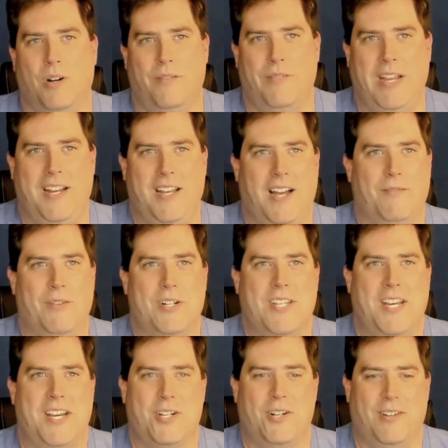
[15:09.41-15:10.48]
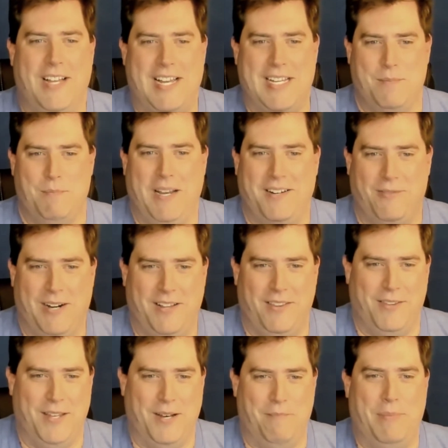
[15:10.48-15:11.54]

of a conversational aspect rather